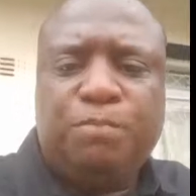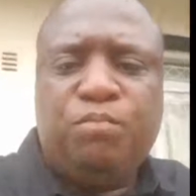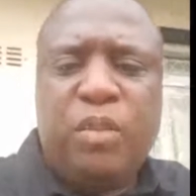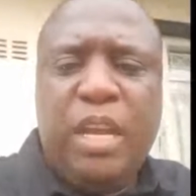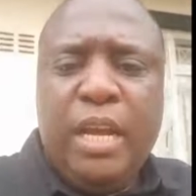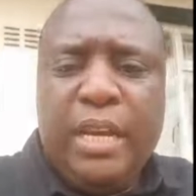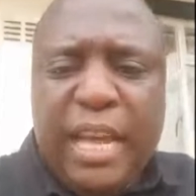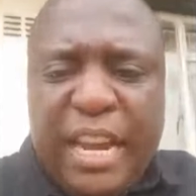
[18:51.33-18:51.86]

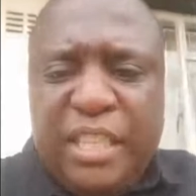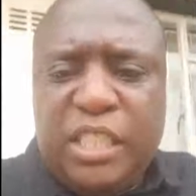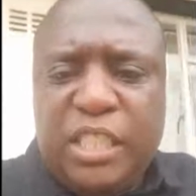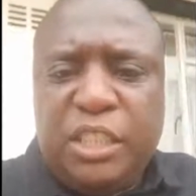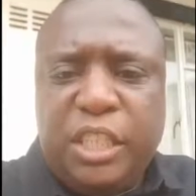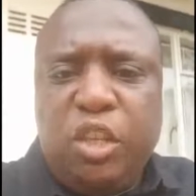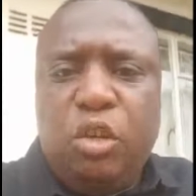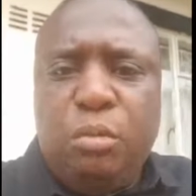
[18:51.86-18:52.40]
Ladies and
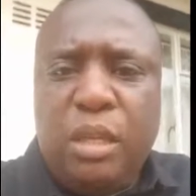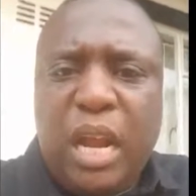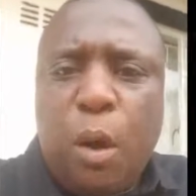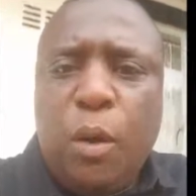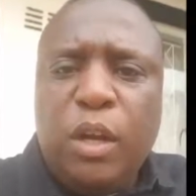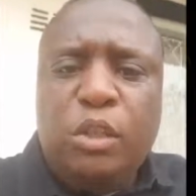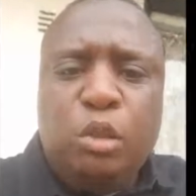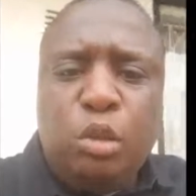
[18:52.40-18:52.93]
gentlemen, I
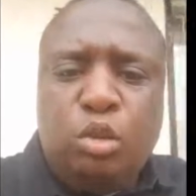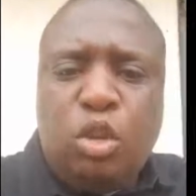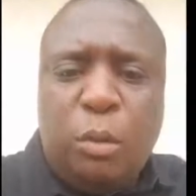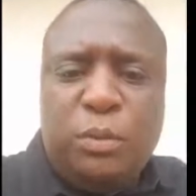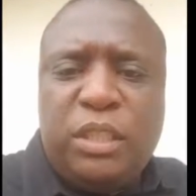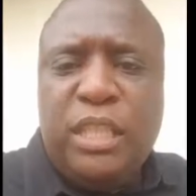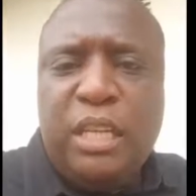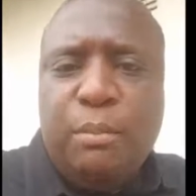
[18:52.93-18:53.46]
want you to stop
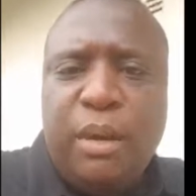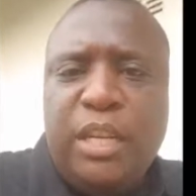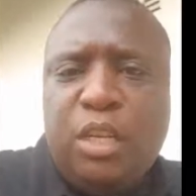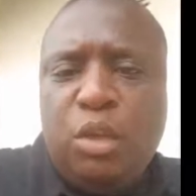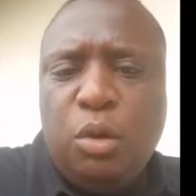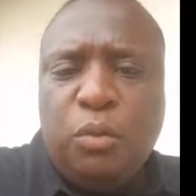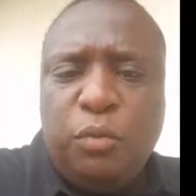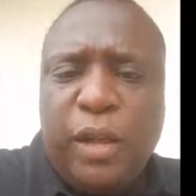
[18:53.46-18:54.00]
sending money to your
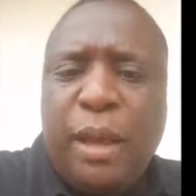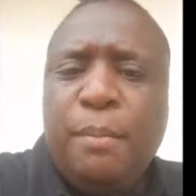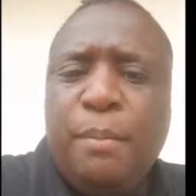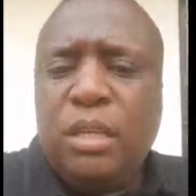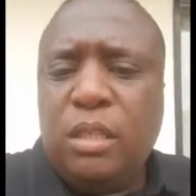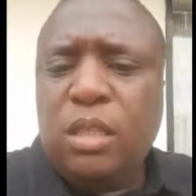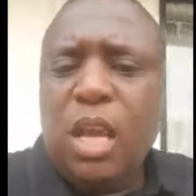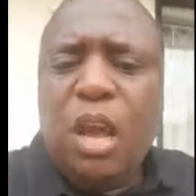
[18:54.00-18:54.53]

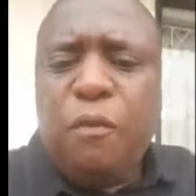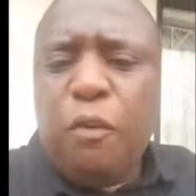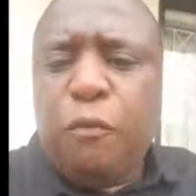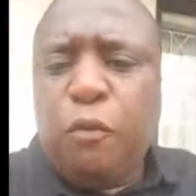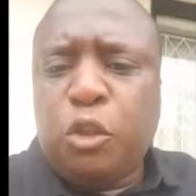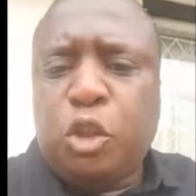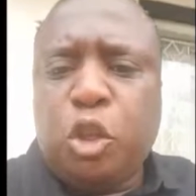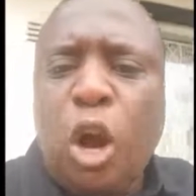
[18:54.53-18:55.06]
families
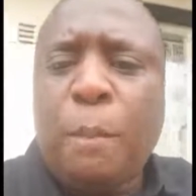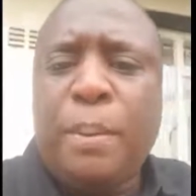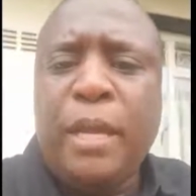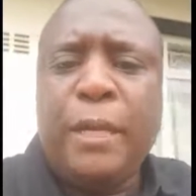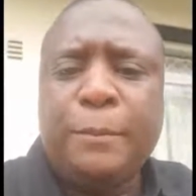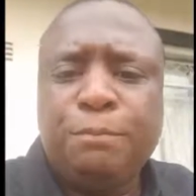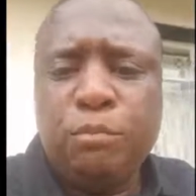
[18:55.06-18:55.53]
for shopping.